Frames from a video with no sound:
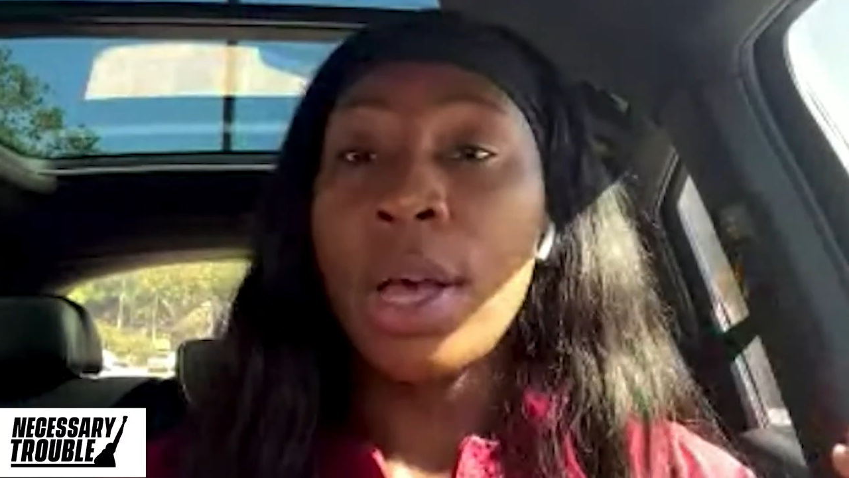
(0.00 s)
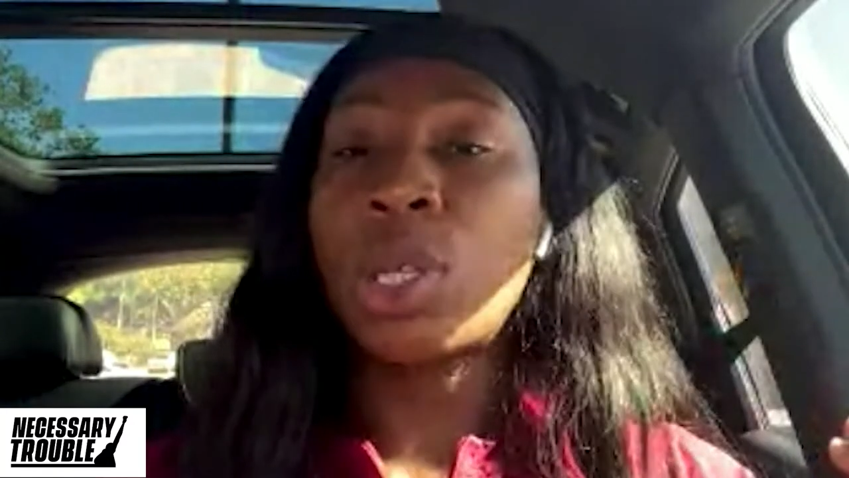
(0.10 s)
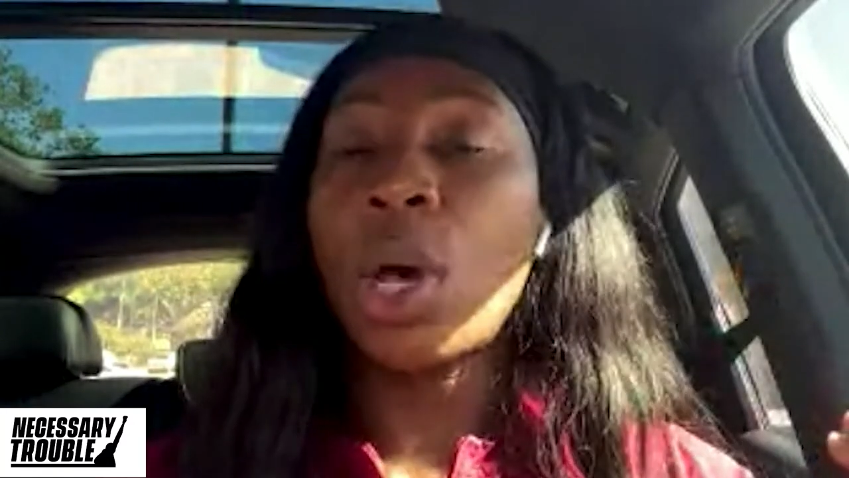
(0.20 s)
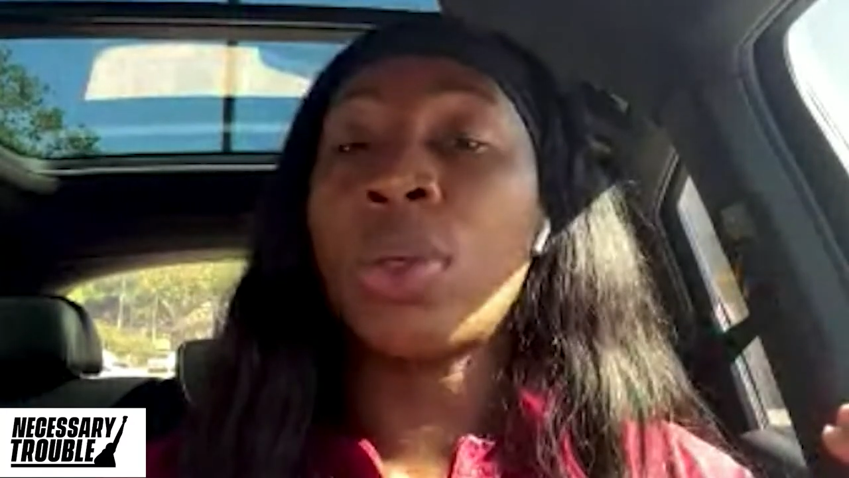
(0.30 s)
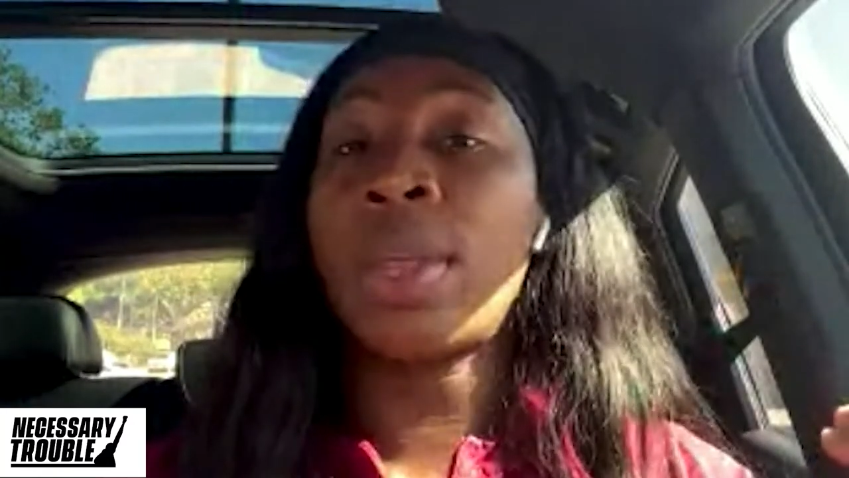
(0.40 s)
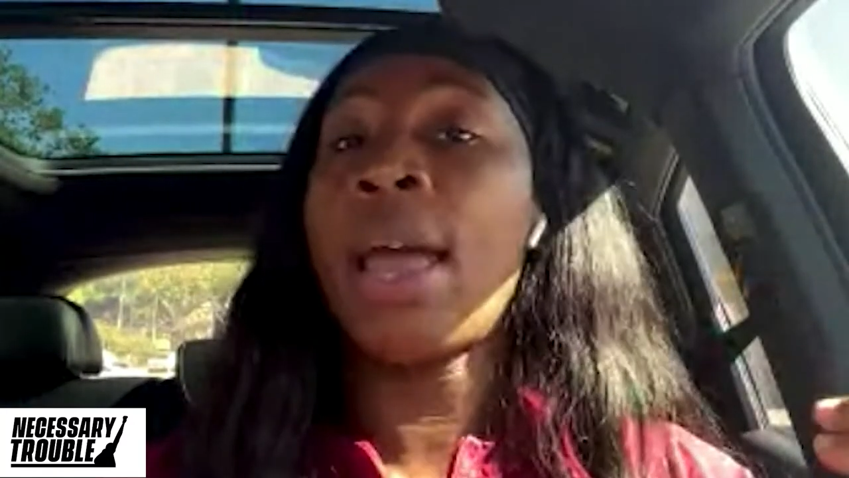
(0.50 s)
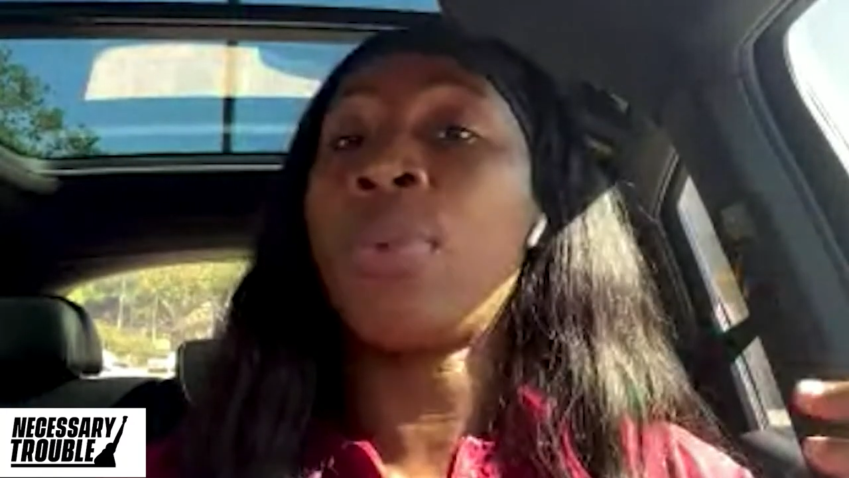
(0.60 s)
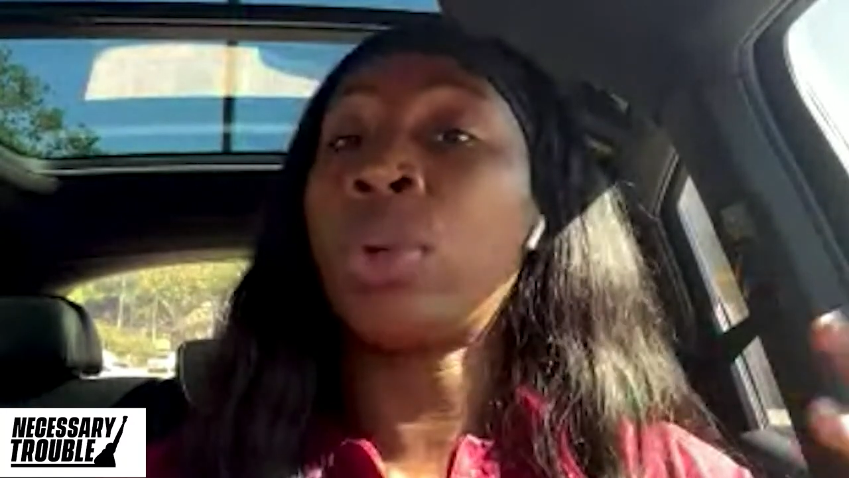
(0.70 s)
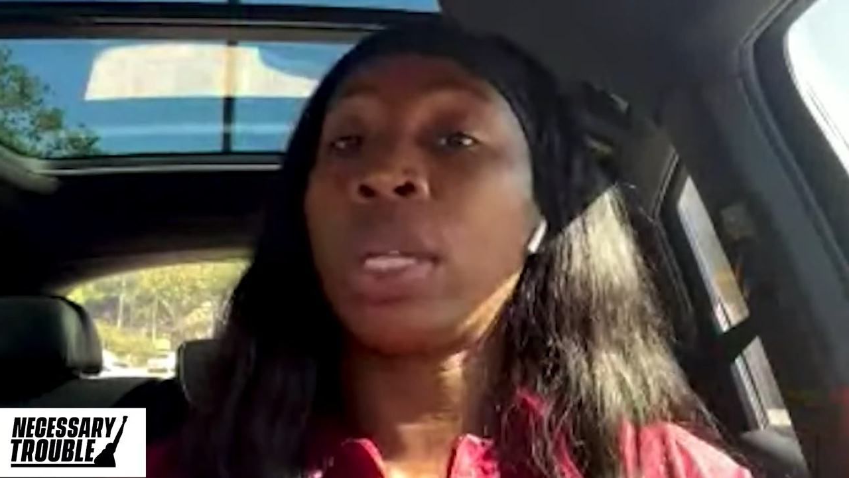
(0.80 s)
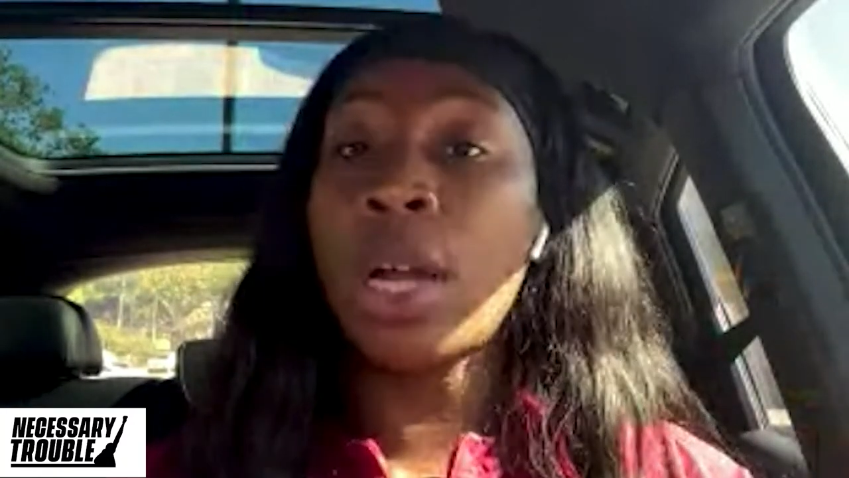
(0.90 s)
So
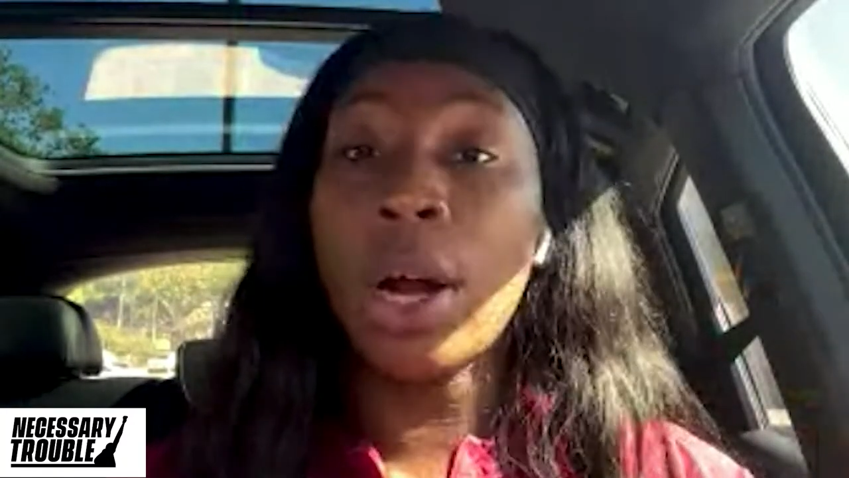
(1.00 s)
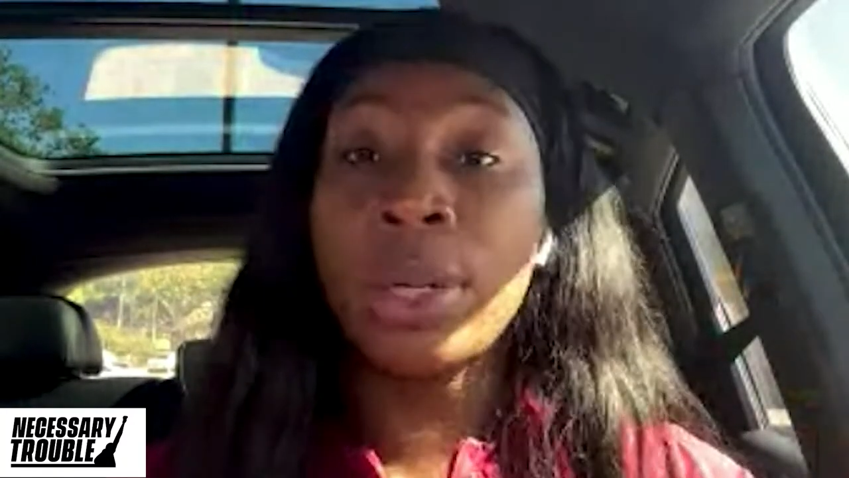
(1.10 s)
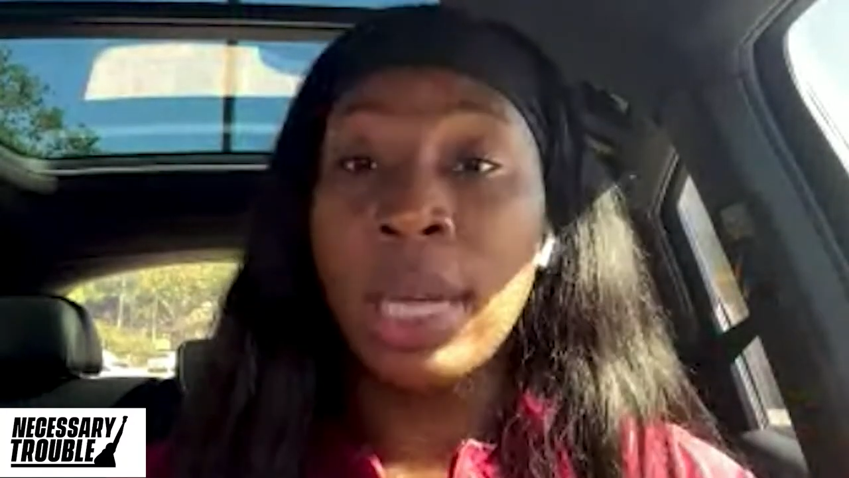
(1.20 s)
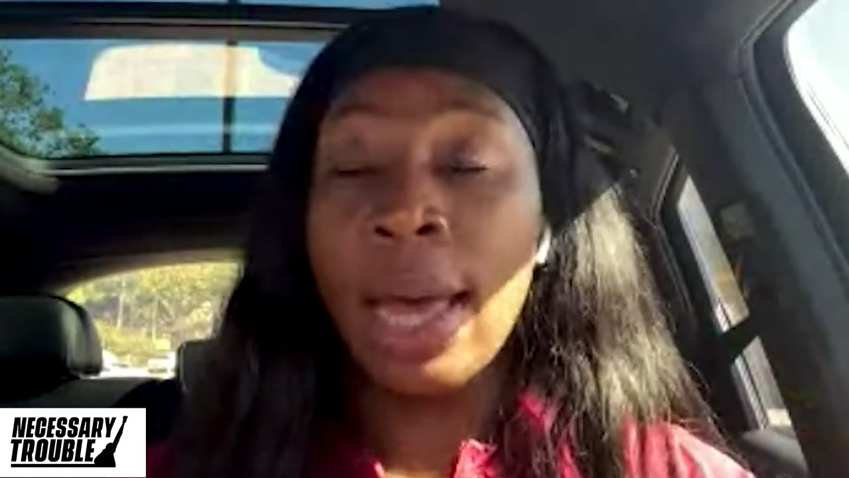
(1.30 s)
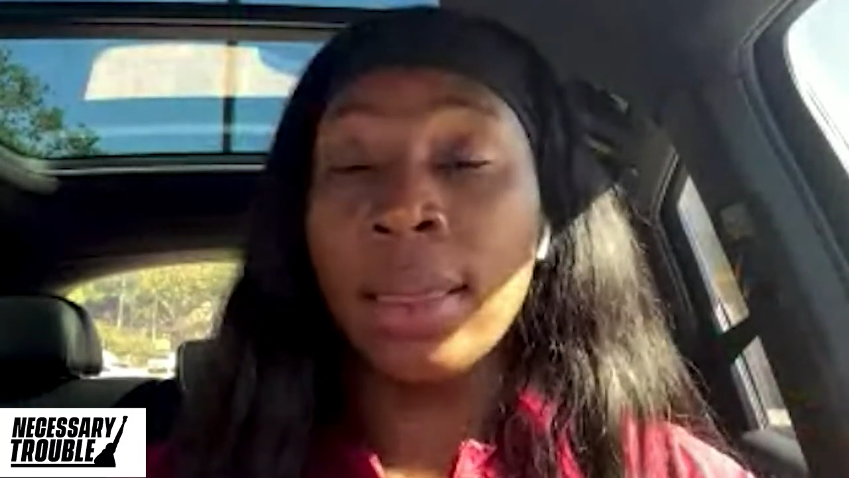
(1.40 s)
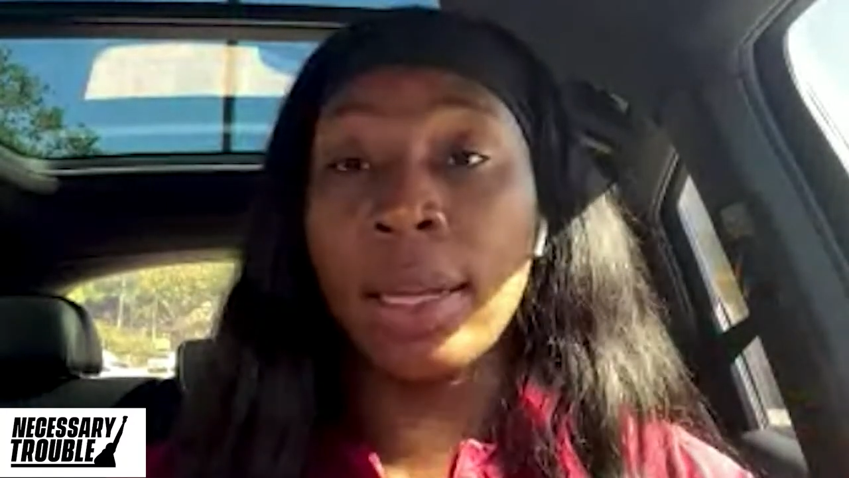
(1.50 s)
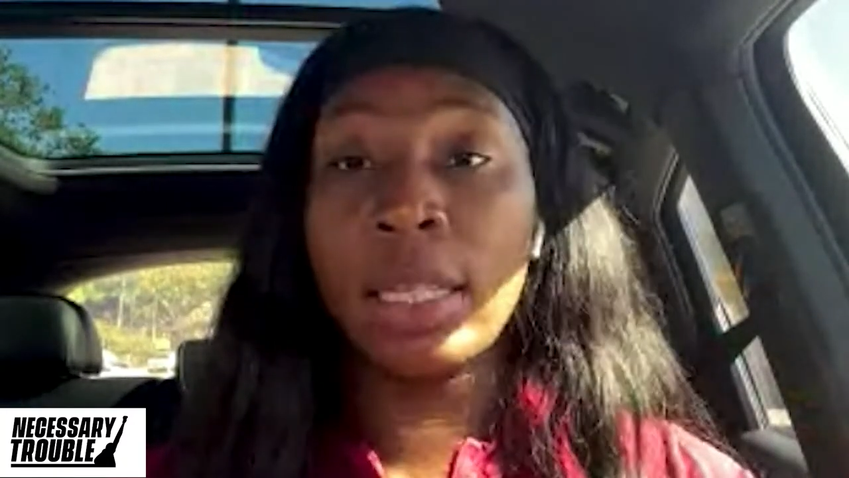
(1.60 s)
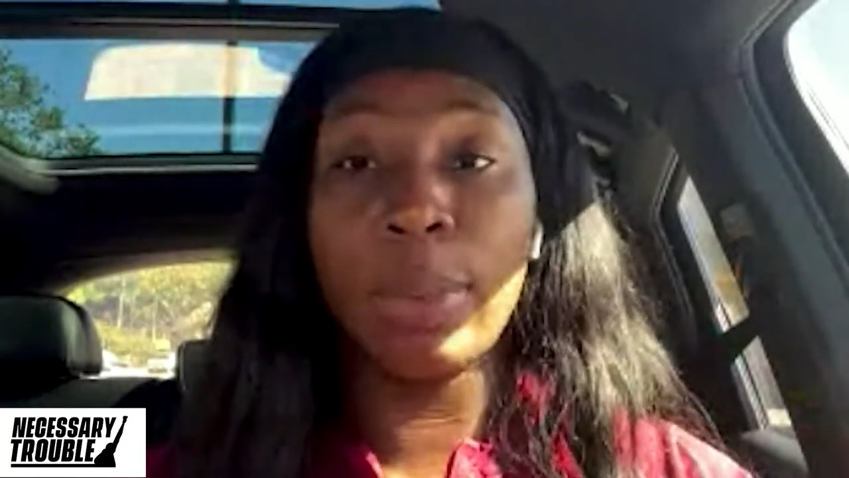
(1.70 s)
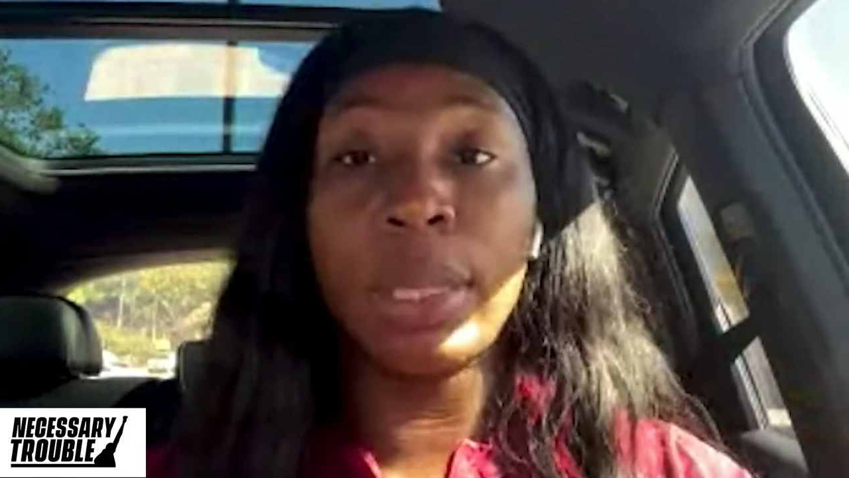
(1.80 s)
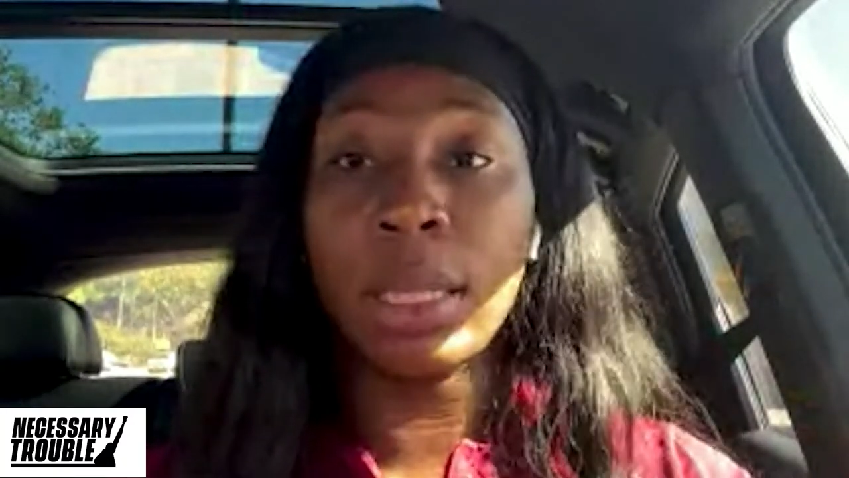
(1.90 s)
that really hurts
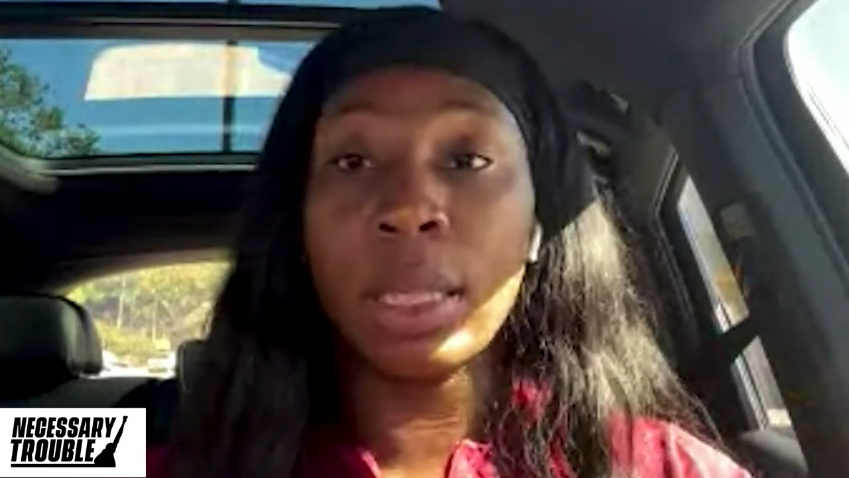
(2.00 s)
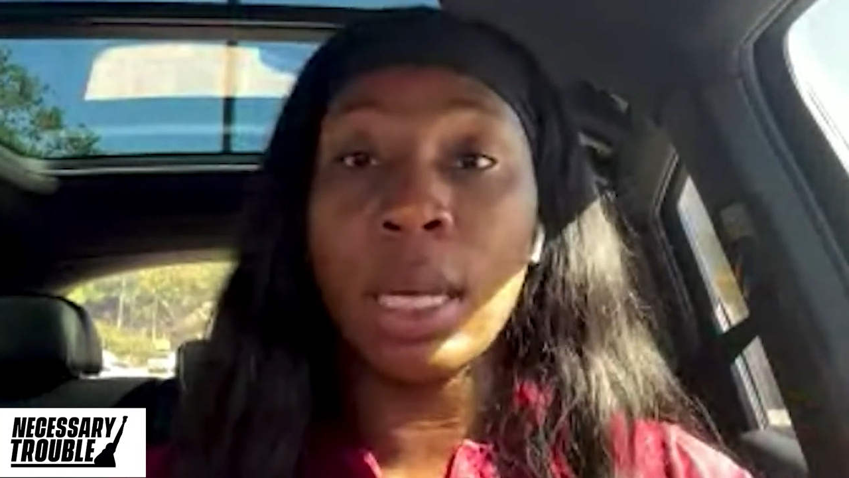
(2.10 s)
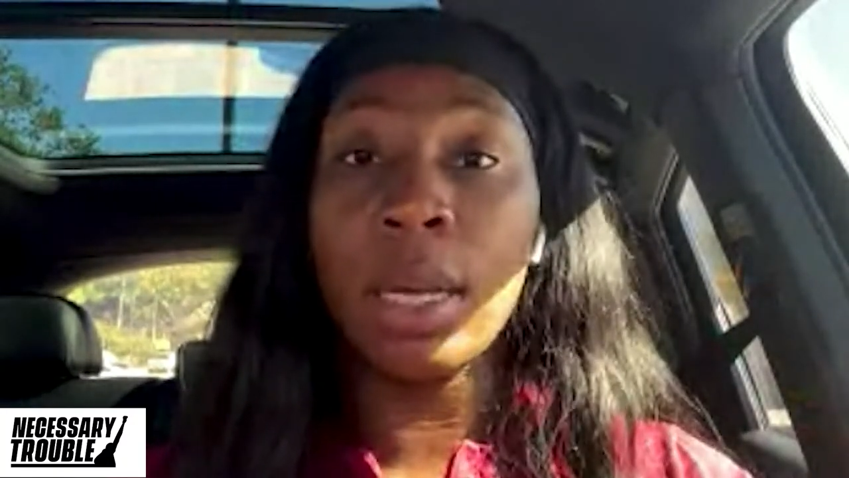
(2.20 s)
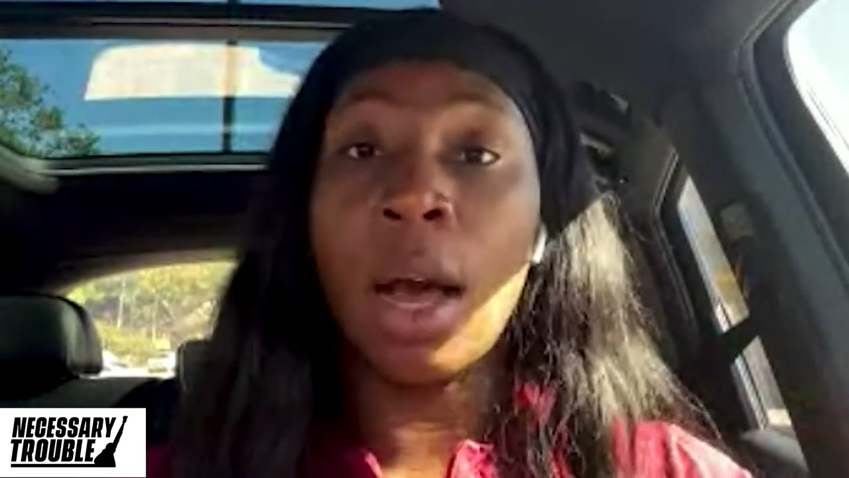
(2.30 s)
athletes mentally.